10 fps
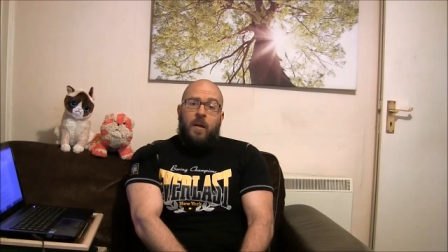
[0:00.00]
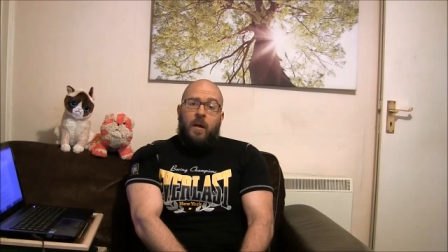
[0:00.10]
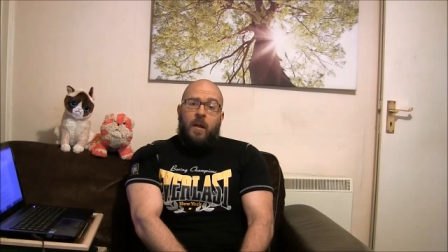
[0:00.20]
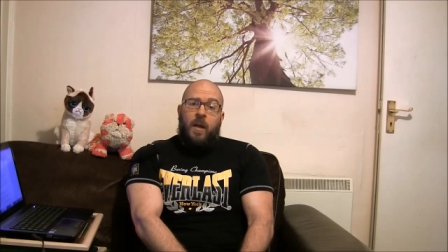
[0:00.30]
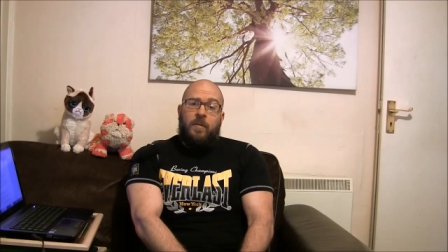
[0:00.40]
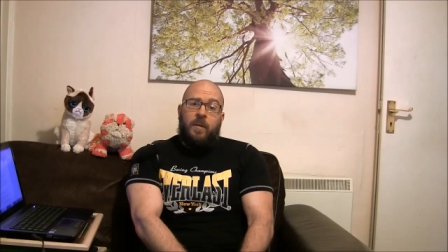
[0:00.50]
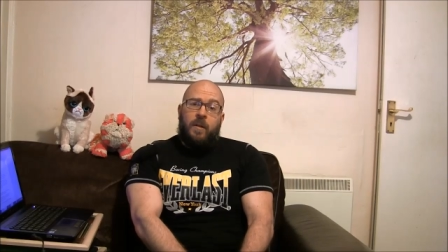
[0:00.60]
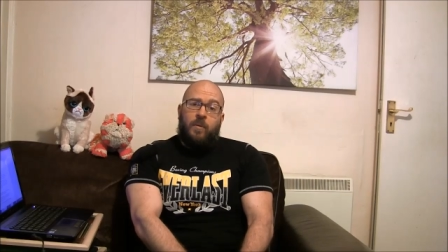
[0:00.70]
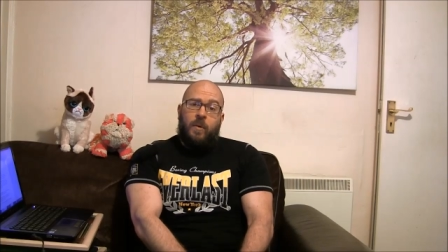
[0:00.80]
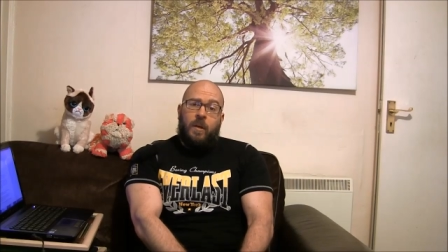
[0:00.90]
All right, guys, so
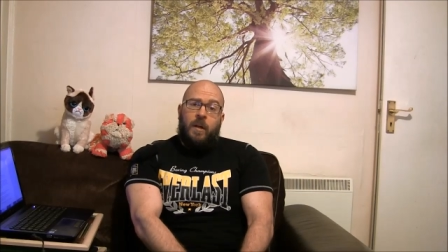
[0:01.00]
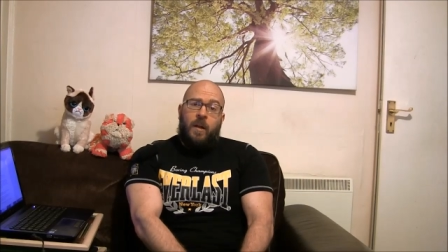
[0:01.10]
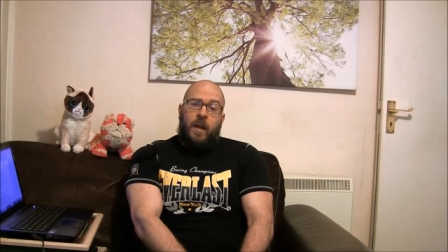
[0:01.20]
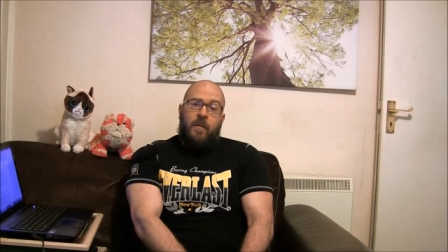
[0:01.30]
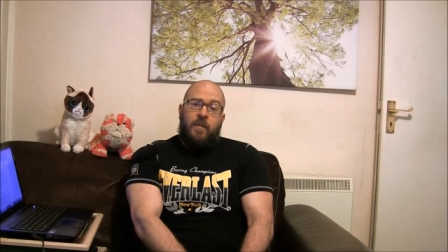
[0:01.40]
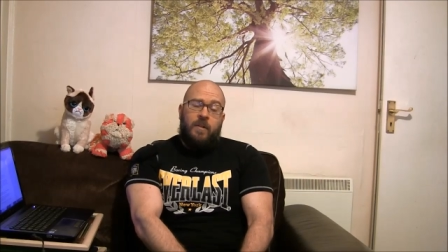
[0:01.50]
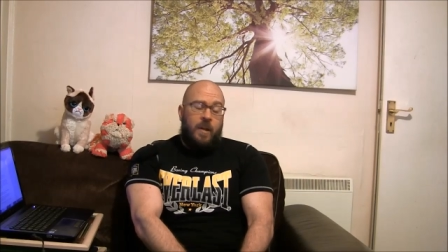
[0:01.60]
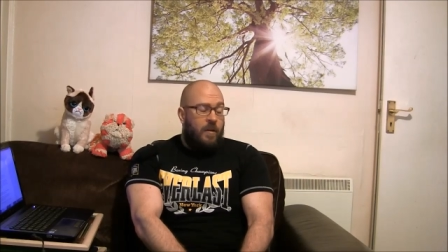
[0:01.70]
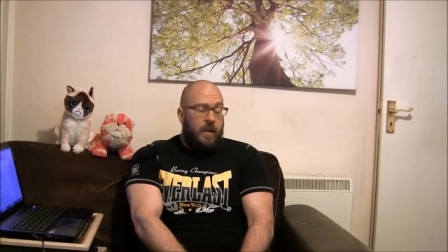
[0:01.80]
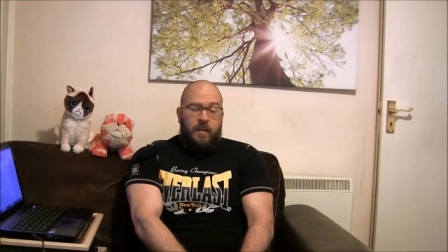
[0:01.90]
that's really all I have to
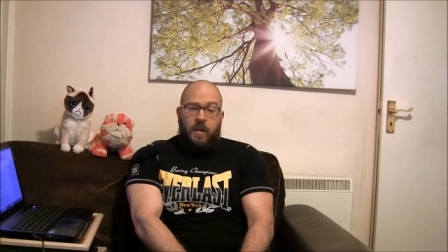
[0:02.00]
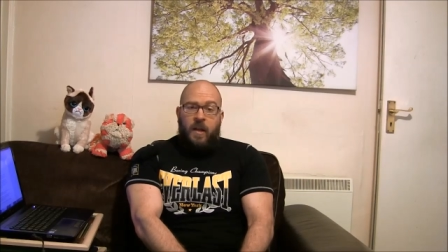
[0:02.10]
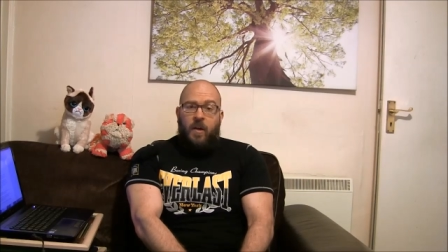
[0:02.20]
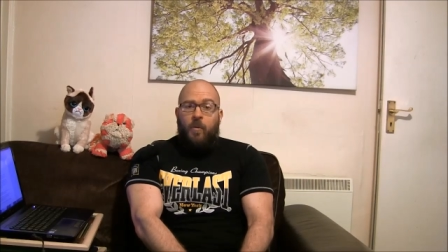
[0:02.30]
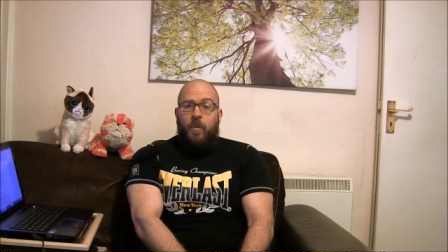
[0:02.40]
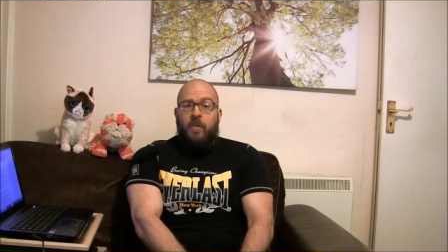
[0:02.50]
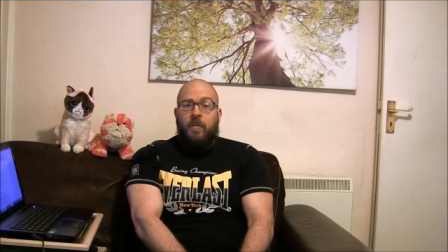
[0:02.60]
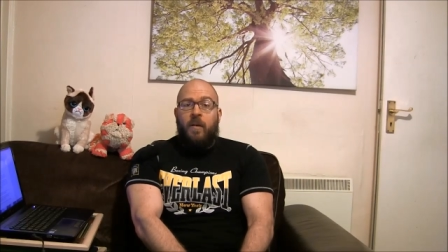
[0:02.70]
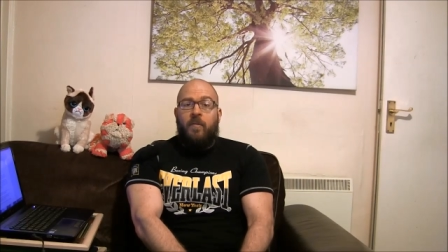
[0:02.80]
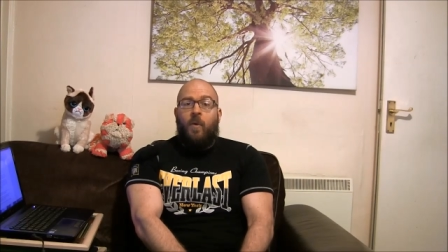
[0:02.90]
say on that today. I hope it has
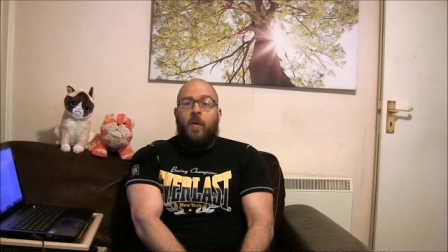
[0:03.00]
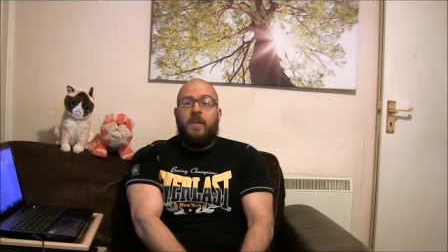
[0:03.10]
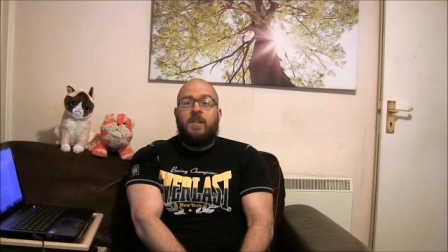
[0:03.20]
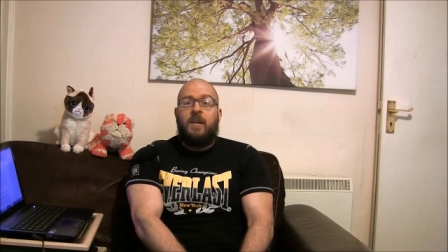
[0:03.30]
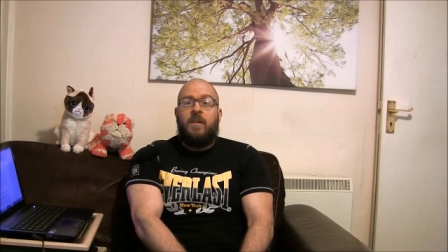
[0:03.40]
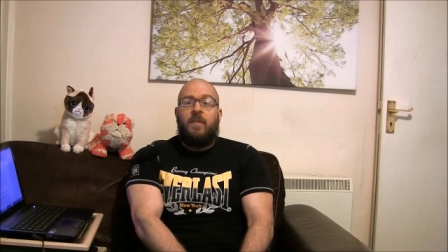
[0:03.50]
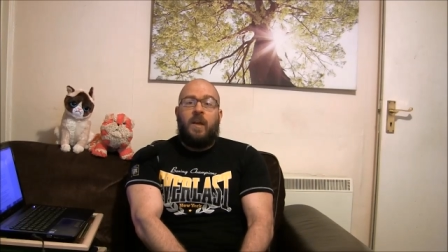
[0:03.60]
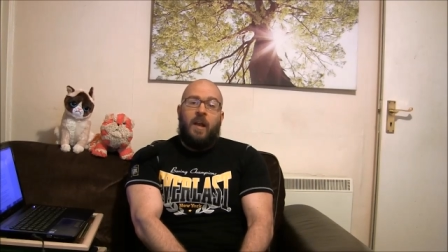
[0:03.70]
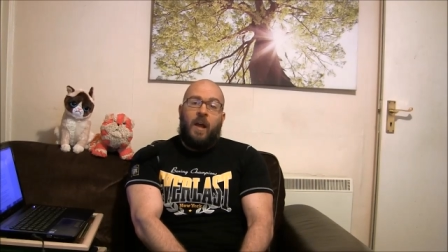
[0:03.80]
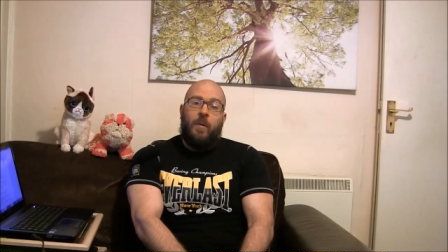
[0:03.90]
been informative,
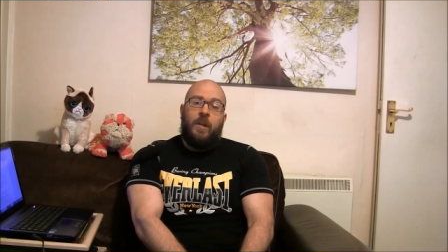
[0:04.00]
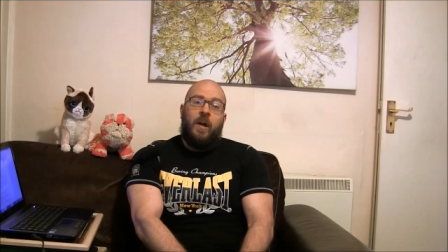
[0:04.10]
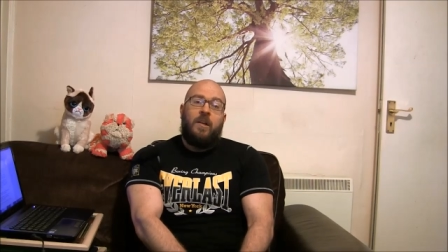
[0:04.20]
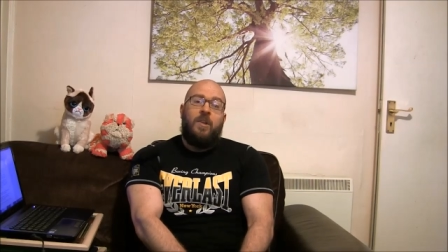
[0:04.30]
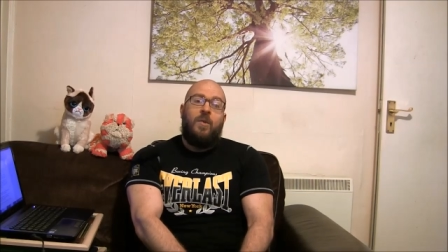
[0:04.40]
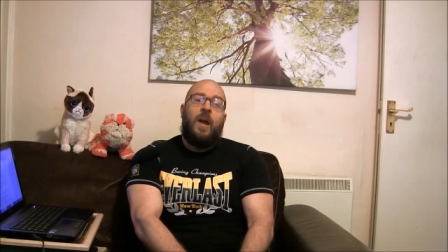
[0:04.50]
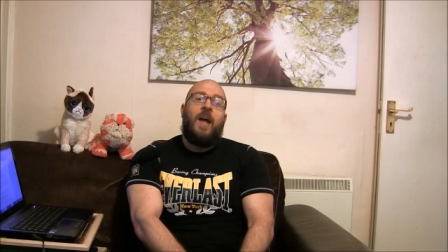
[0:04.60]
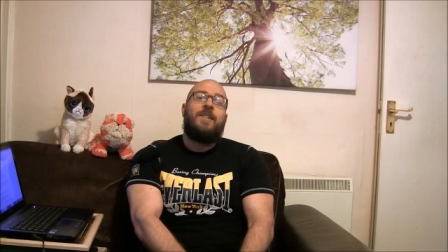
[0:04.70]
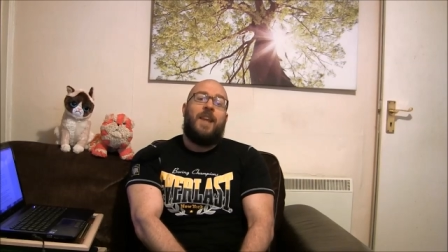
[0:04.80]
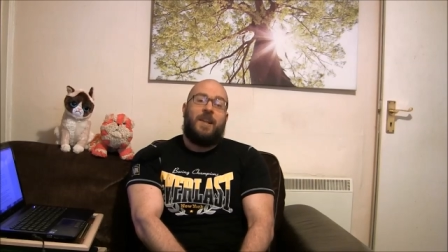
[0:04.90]
and I will talk to you
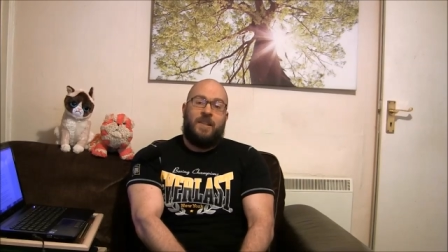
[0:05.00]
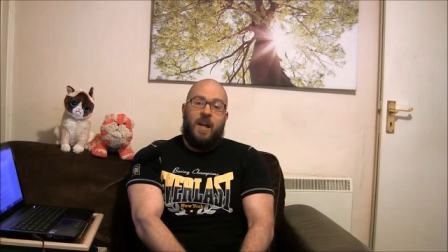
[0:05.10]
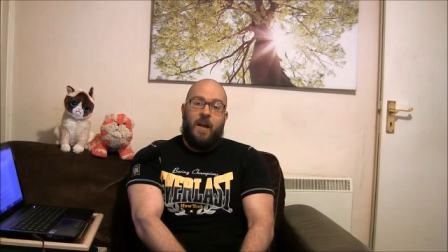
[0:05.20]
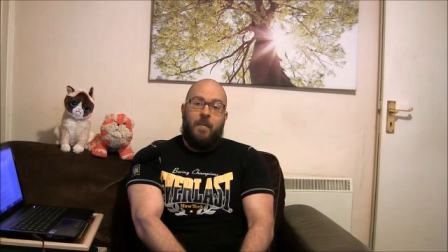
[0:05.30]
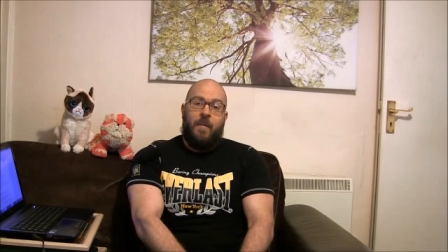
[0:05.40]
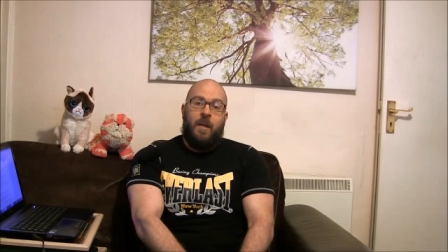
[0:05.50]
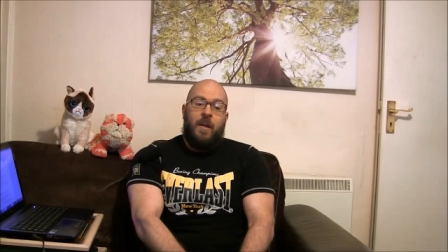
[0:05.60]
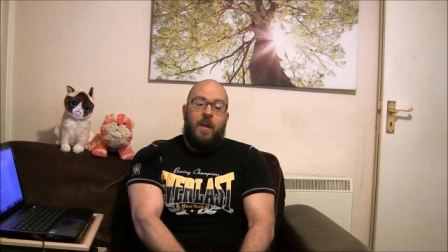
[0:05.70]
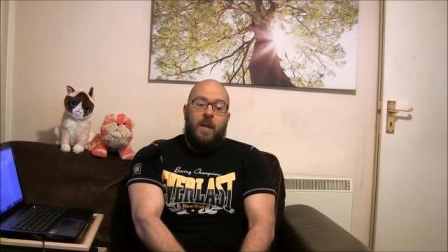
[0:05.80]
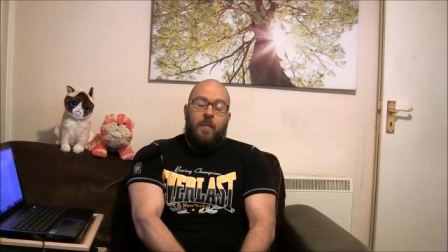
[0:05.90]
guys next time.
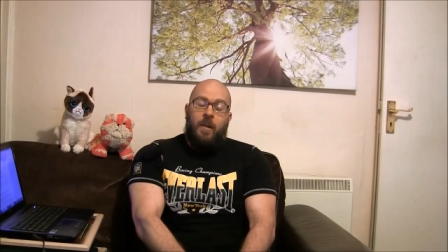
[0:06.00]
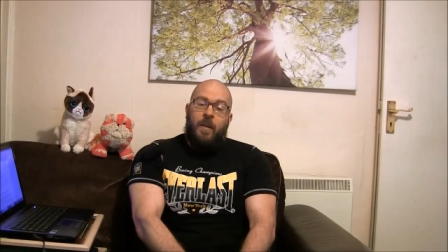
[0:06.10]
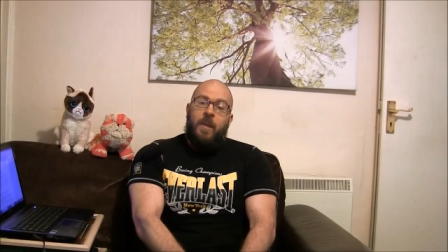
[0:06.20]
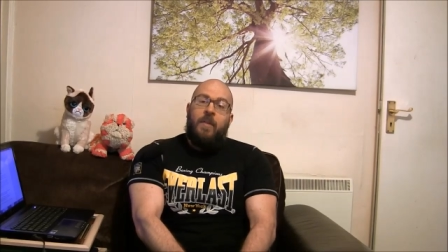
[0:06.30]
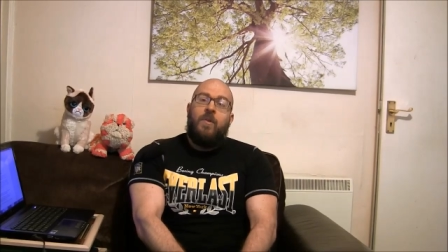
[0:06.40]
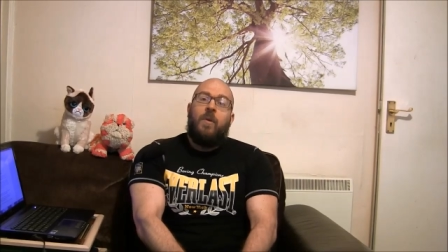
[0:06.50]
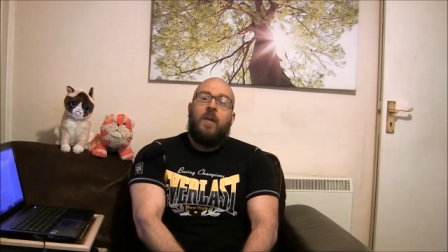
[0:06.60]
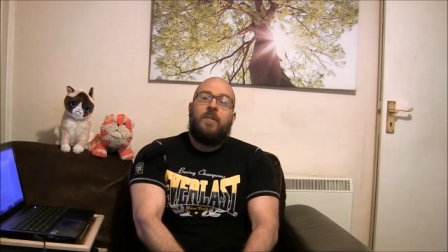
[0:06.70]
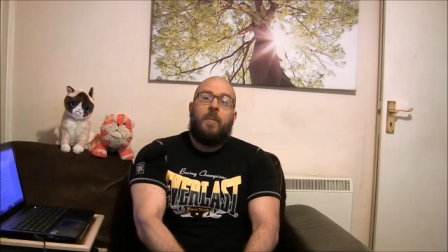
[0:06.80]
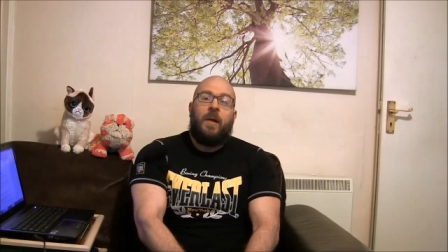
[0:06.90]
But let me give you
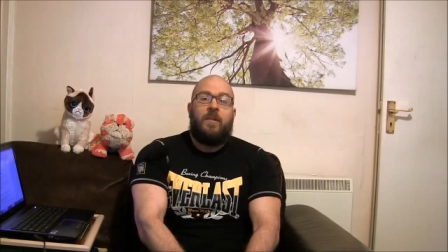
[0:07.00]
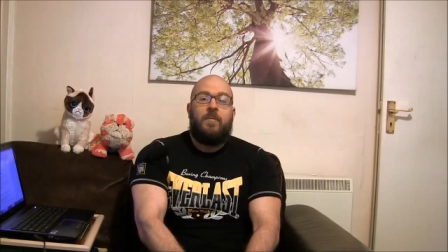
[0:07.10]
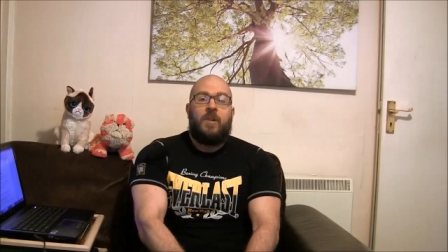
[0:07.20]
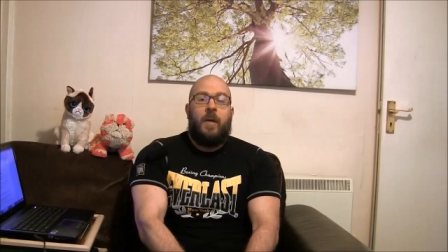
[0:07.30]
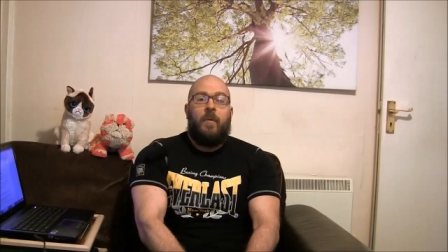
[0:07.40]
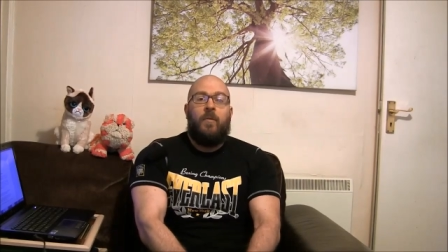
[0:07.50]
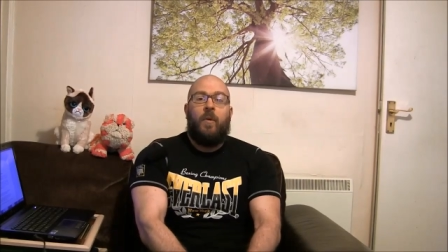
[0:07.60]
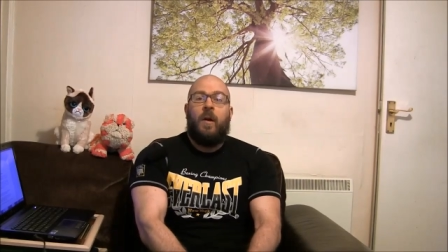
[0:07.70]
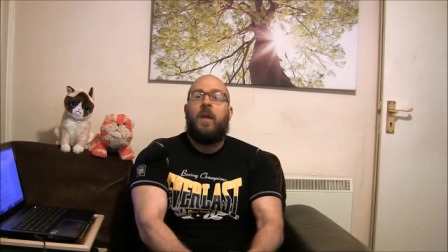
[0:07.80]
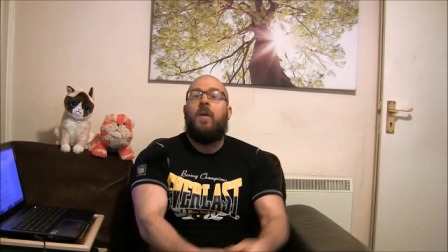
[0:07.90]
guys a bicep shot
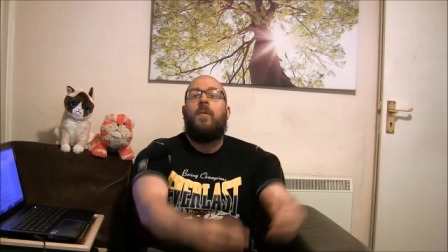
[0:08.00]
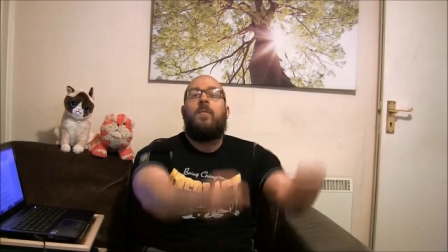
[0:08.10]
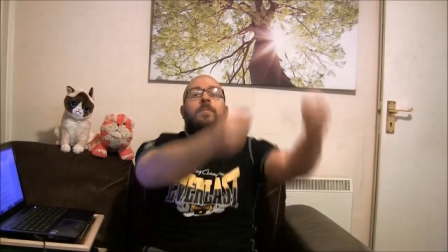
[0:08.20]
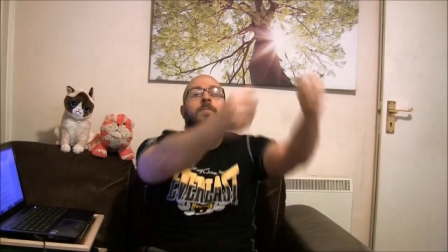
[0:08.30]
before I go.